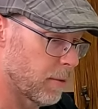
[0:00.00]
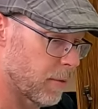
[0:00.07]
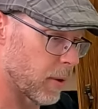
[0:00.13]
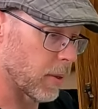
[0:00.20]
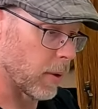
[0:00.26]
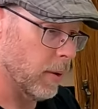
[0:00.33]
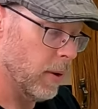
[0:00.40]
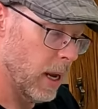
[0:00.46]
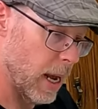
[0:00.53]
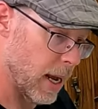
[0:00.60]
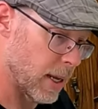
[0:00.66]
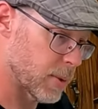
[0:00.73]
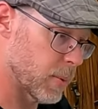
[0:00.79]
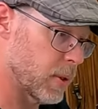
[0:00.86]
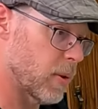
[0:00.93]
Further,
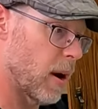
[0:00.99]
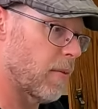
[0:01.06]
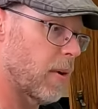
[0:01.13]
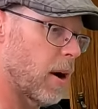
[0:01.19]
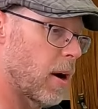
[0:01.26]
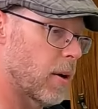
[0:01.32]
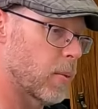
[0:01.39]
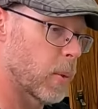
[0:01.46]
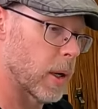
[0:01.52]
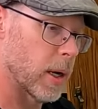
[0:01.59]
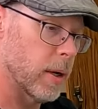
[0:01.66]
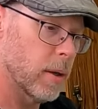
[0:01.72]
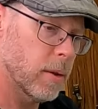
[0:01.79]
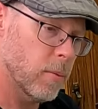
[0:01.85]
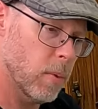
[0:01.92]
as we drive the hardware
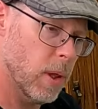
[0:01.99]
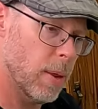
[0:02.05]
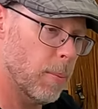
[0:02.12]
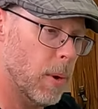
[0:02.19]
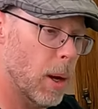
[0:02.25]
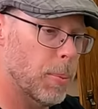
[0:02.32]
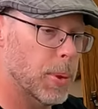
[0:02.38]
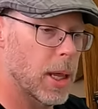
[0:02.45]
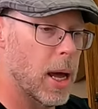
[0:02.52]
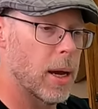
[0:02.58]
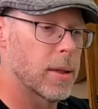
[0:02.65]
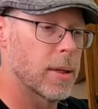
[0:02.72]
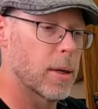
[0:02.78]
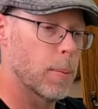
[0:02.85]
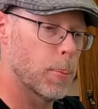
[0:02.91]
in, we'll apply
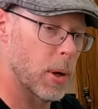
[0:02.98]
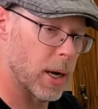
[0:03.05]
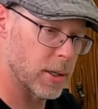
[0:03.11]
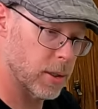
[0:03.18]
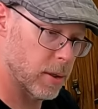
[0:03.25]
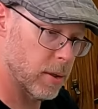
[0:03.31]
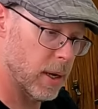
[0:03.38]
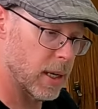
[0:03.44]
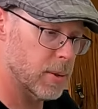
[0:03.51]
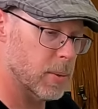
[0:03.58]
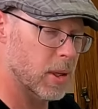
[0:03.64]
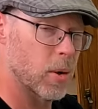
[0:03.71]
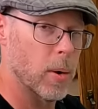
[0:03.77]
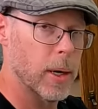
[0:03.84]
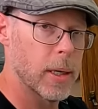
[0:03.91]
a little pressure as
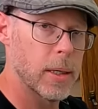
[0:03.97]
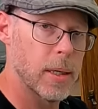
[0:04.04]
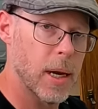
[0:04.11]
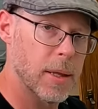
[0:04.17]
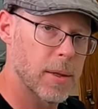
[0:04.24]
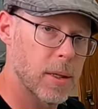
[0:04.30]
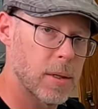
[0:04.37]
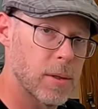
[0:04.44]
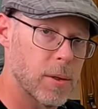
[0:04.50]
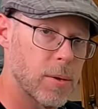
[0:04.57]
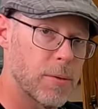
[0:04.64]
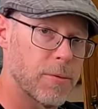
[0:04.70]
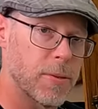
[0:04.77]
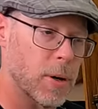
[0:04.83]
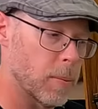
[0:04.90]
we're going. Nothing
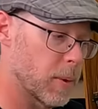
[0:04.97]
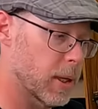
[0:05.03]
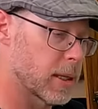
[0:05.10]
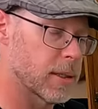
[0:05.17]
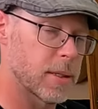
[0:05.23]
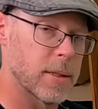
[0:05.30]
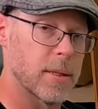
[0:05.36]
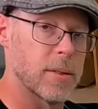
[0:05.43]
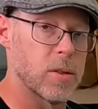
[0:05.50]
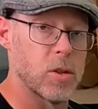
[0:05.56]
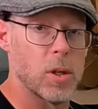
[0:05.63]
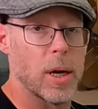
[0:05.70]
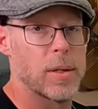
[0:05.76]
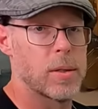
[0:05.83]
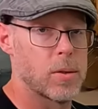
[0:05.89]
too firm, because this is
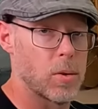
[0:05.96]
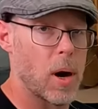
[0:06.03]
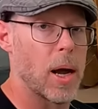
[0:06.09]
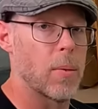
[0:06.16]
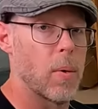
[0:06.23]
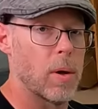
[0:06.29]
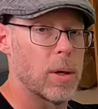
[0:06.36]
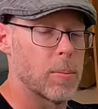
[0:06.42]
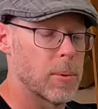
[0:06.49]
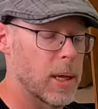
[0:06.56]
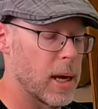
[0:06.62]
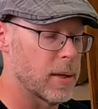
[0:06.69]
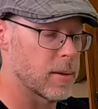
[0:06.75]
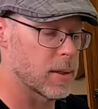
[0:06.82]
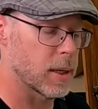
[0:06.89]
just drywall and
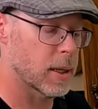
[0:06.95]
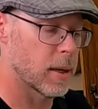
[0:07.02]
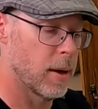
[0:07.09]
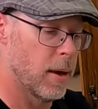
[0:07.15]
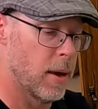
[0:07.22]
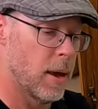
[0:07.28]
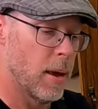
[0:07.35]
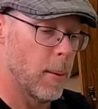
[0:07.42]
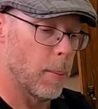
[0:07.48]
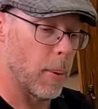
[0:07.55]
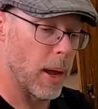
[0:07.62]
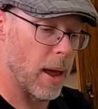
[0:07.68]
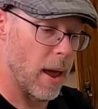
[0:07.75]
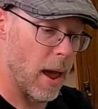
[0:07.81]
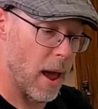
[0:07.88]
plastic.
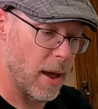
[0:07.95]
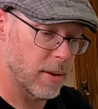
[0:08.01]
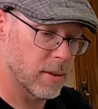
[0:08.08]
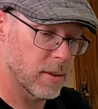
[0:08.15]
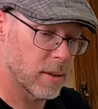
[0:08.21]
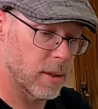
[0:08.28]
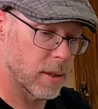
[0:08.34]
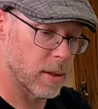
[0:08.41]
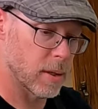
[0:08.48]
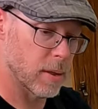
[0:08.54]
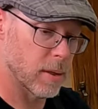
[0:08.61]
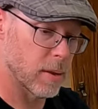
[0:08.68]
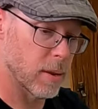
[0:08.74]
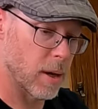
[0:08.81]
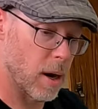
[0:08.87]
But as
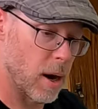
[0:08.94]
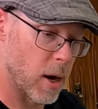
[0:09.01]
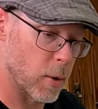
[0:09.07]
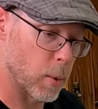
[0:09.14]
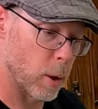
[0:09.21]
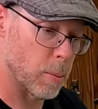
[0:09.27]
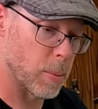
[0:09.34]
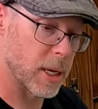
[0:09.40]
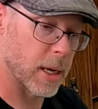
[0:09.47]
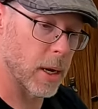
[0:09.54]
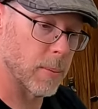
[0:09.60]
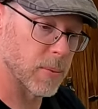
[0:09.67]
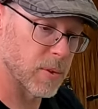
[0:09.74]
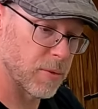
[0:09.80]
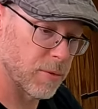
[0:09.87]
the hardware
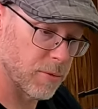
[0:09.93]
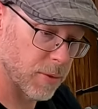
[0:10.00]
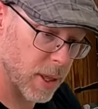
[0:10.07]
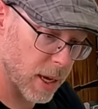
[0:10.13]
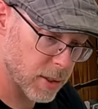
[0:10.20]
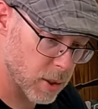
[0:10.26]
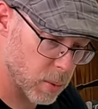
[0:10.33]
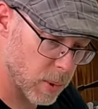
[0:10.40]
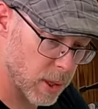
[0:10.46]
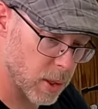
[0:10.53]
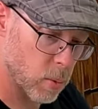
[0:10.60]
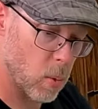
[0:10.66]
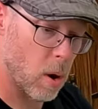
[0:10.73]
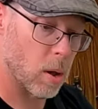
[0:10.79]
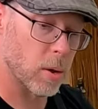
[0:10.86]
becomes flush with
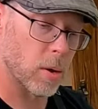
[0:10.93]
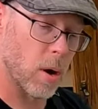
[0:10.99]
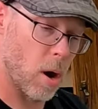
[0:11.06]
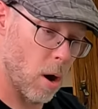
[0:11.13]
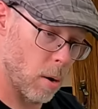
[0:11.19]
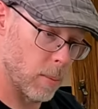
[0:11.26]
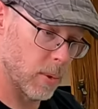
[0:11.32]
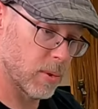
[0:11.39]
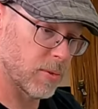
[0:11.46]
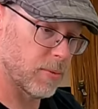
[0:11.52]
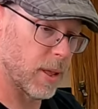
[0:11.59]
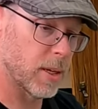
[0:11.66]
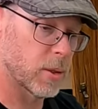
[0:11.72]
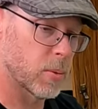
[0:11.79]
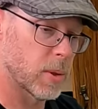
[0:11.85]
the wall, or almost
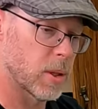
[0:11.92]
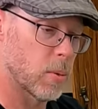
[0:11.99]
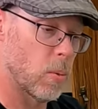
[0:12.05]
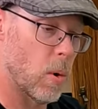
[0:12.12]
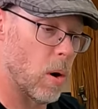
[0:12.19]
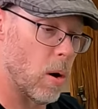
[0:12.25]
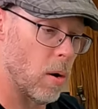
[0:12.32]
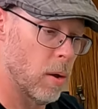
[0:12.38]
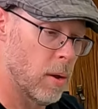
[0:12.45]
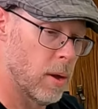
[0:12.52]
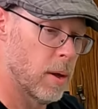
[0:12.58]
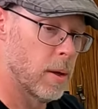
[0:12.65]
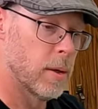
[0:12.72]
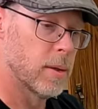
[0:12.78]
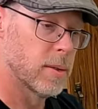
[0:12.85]
flush with the wall,
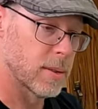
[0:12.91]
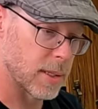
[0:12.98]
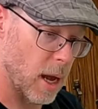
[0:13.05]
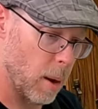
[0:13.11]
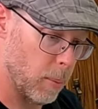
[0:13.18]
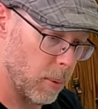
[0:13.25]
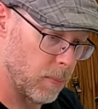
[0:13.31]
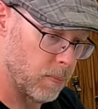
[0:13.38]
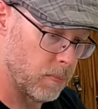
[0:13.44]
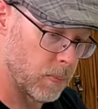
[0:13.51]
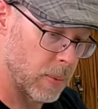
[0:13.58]
stop.